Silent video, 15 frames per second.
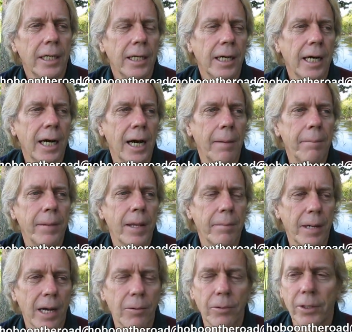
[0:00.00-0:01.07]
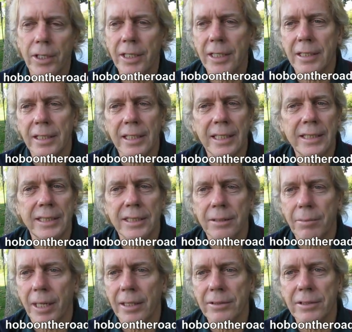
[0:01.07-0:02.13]
Am I worried at least
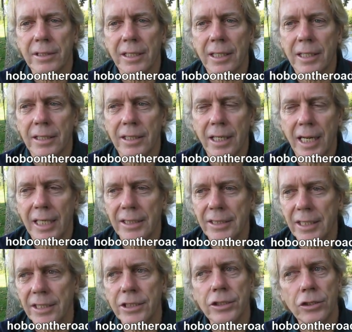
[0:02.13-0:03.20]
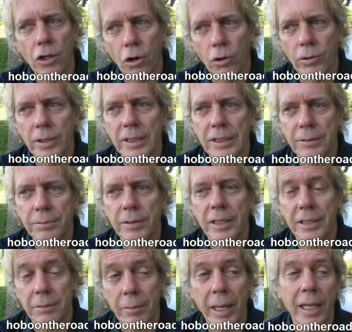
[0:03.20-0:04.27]
about the United States? No.
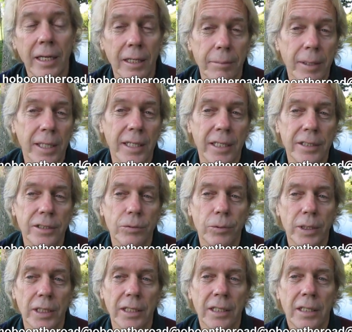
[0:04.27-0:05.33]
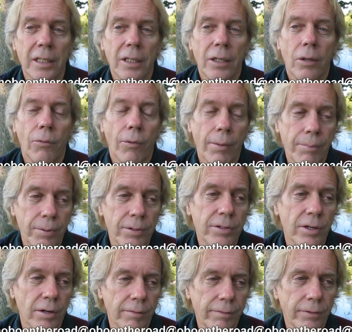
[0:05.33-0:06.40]
And mainly because we
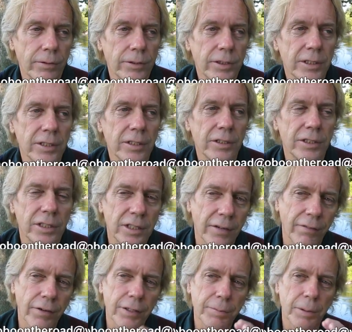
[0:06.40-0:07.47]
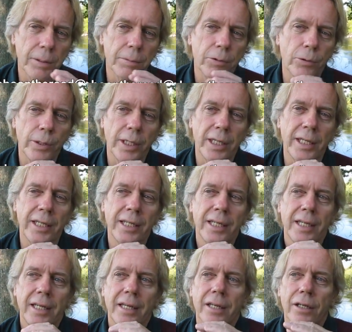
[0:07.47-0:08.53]
preserve foods. There's a difference between
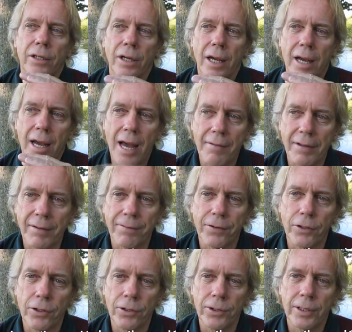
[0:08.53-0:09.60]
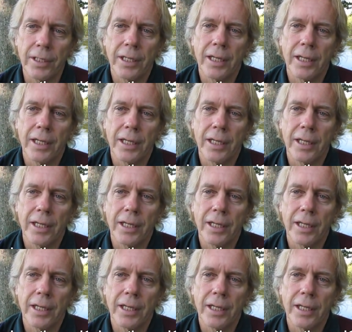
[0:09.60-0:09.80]
having food